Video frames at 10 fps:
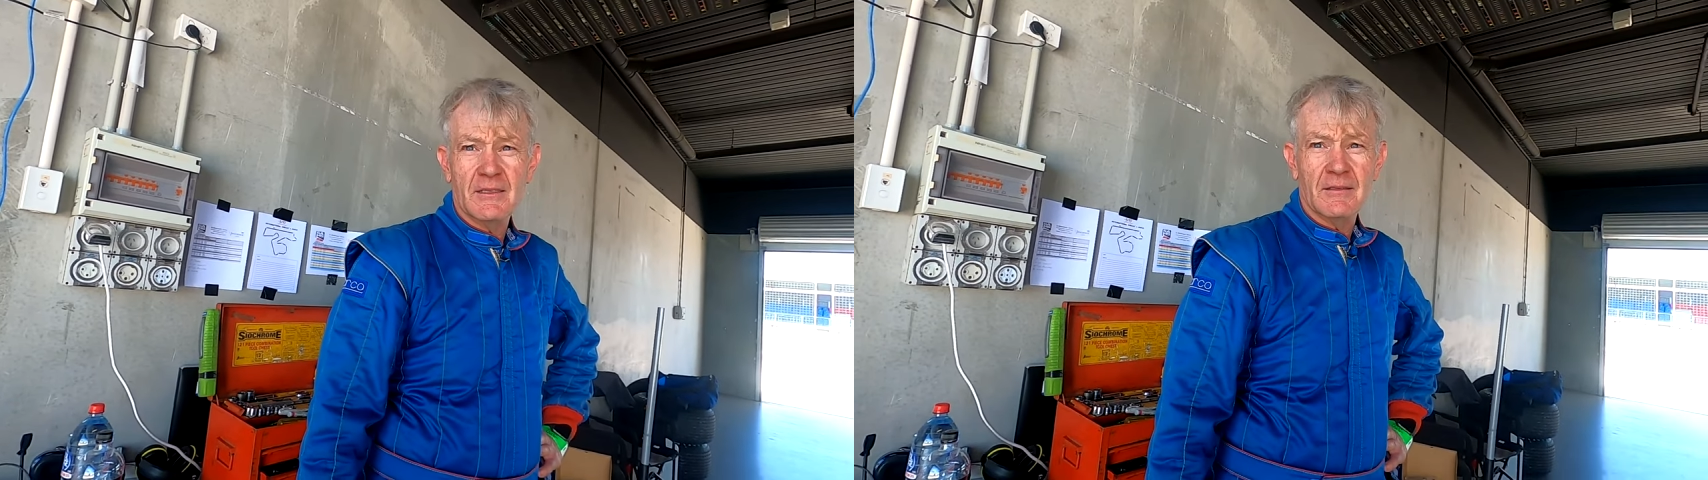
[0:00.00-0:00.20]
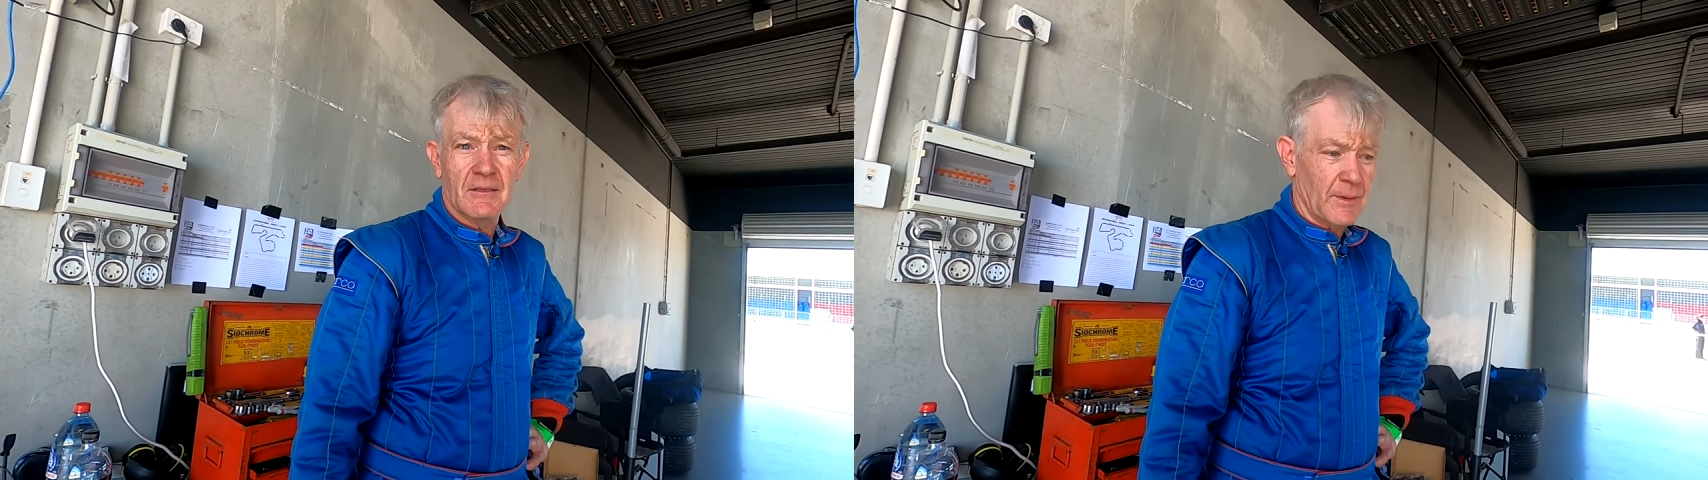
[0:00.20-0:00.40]

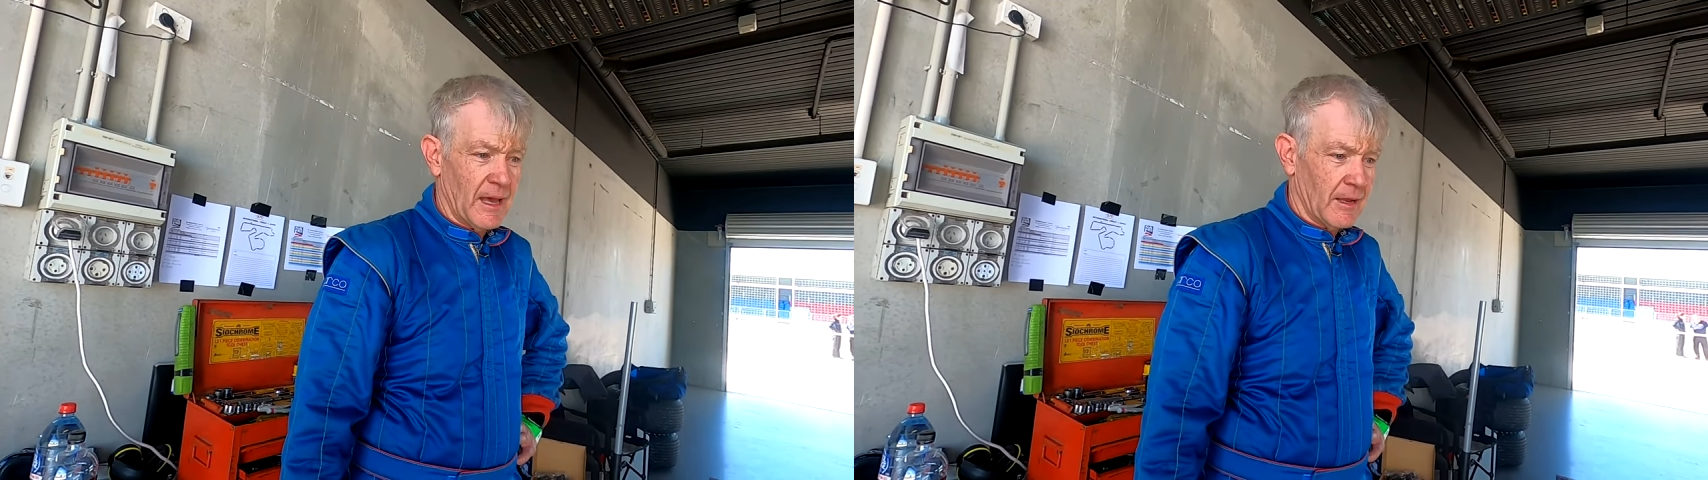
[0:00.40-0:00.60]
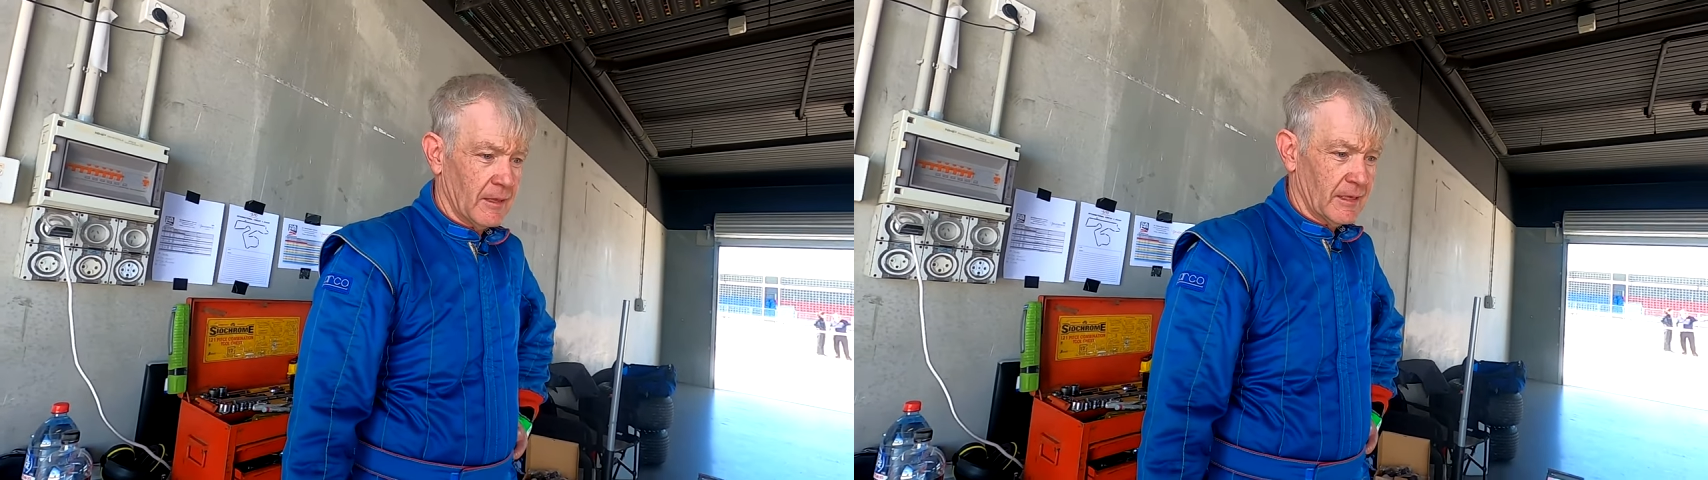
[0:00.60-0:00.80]
To be
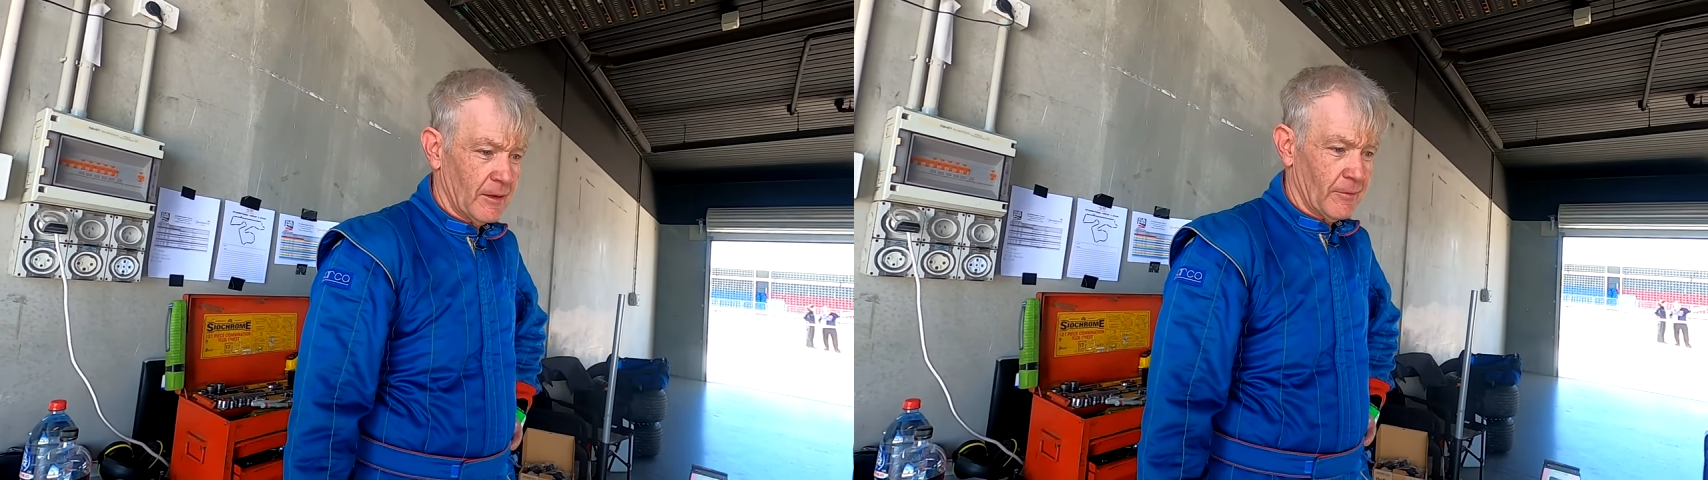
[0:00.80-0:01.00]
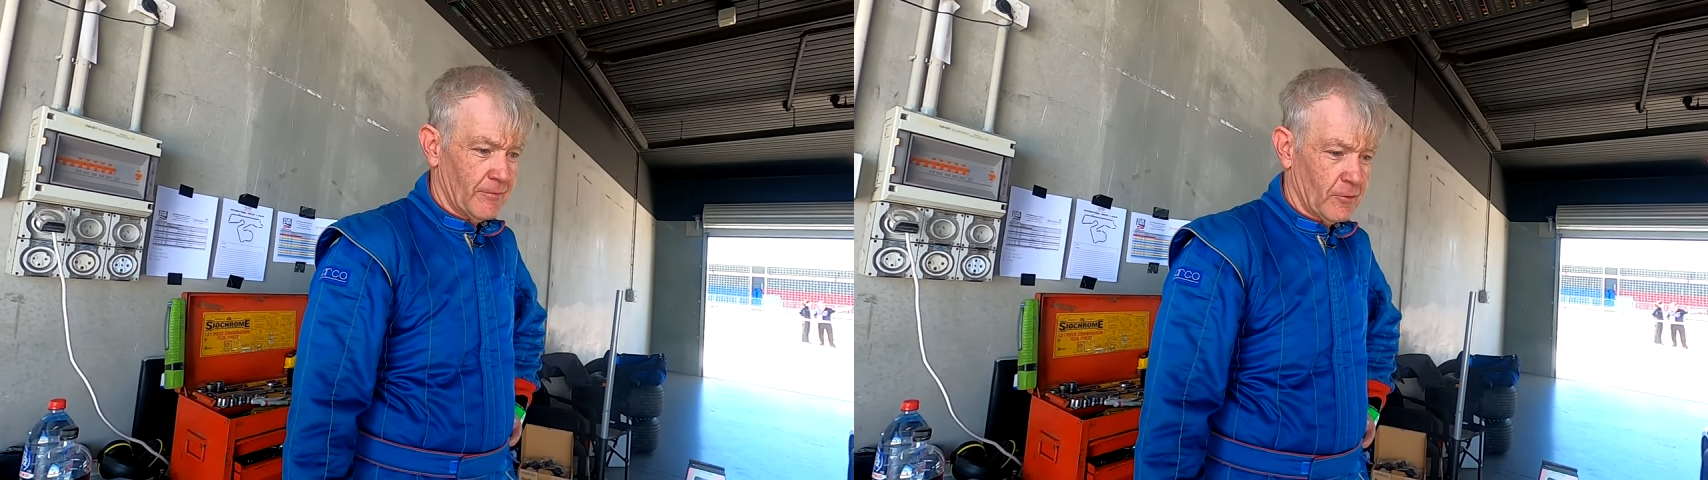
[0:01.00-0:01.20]
able to, you
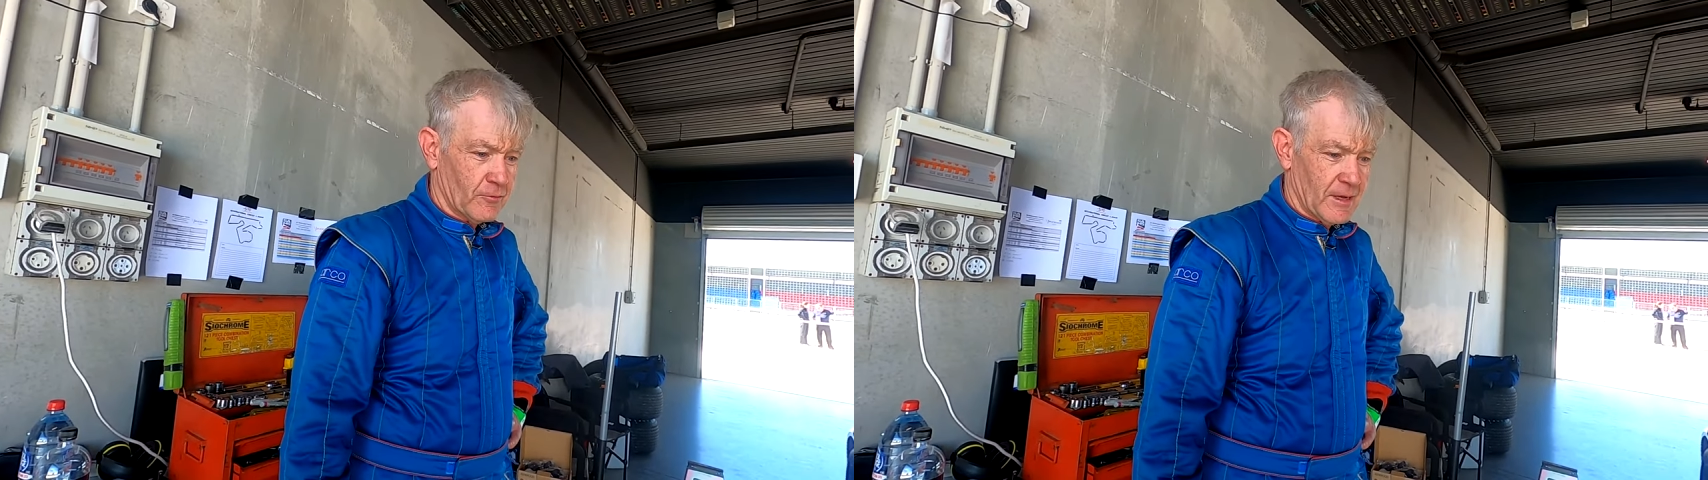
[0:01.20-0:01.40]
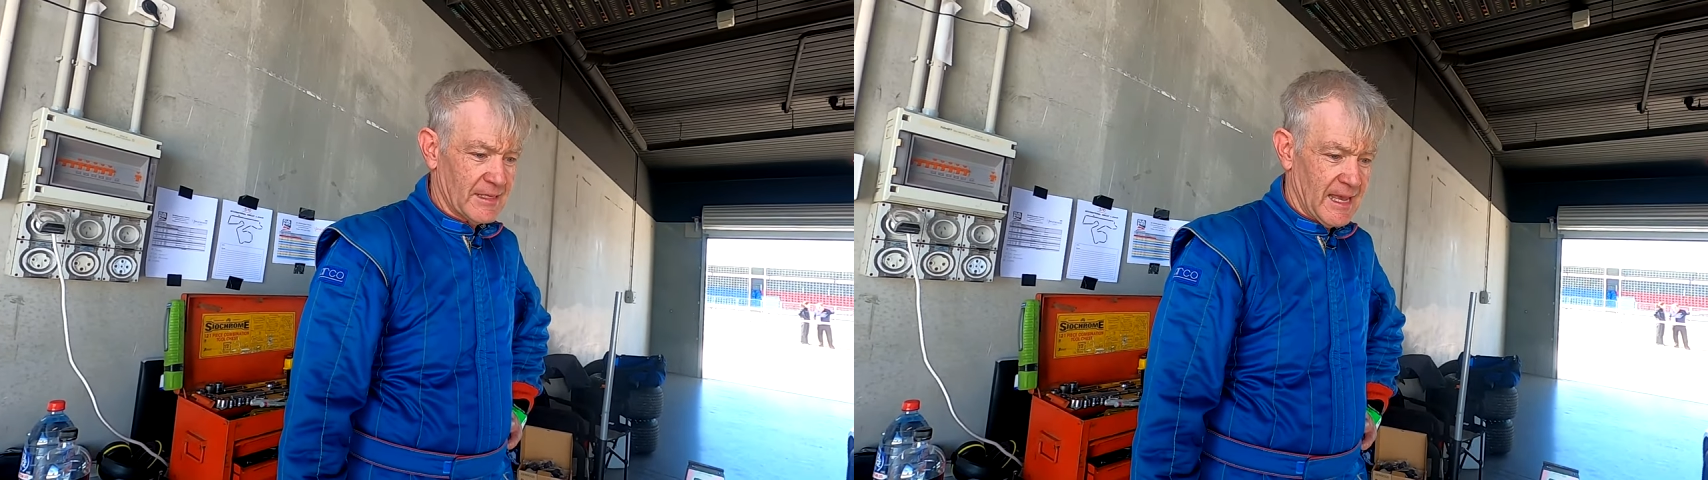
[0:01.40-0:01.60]
know, the first
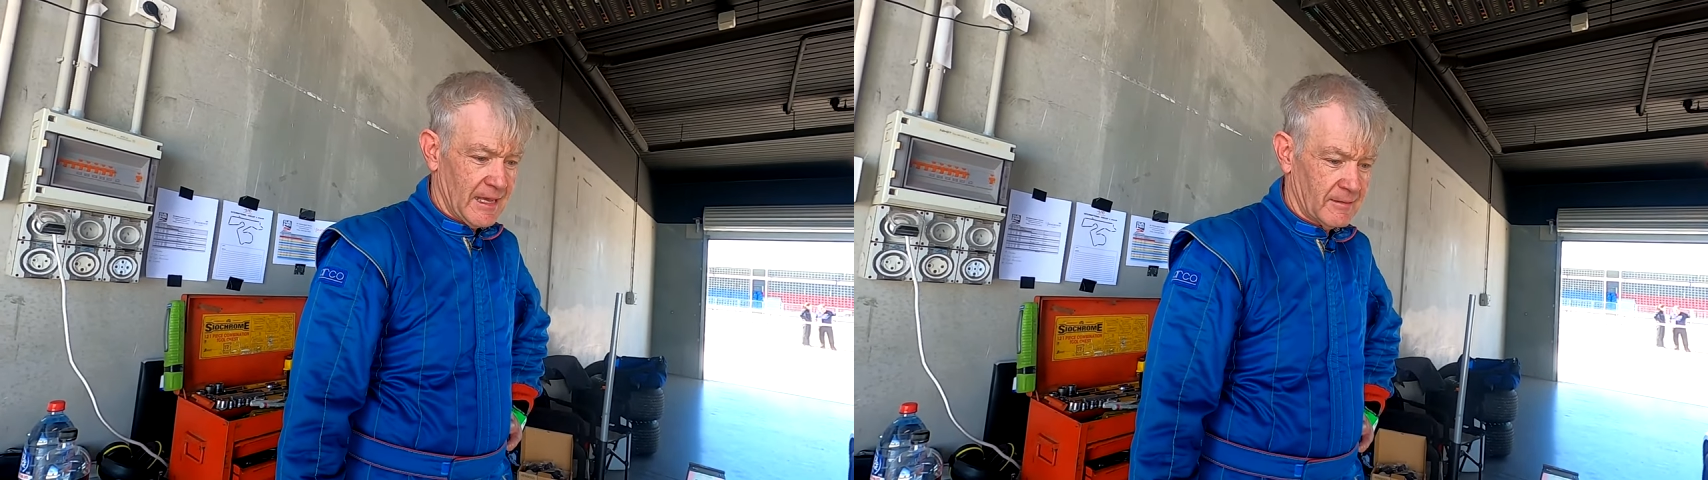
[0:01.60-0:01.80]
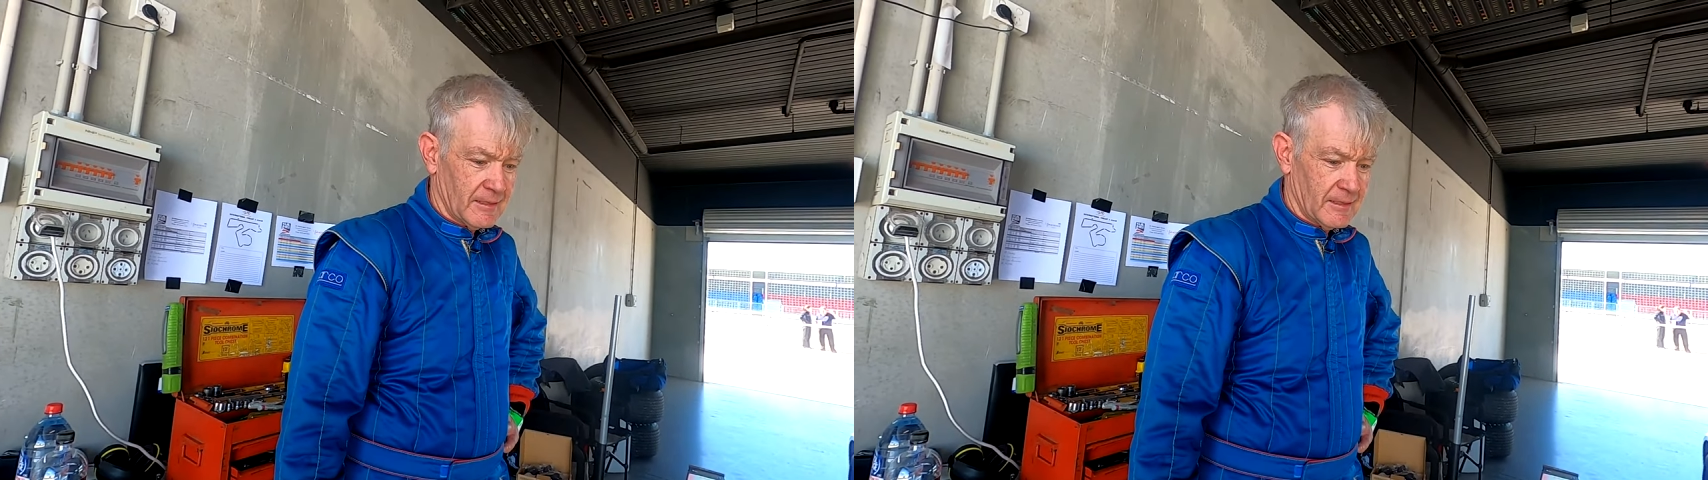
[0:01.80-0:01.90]
race out,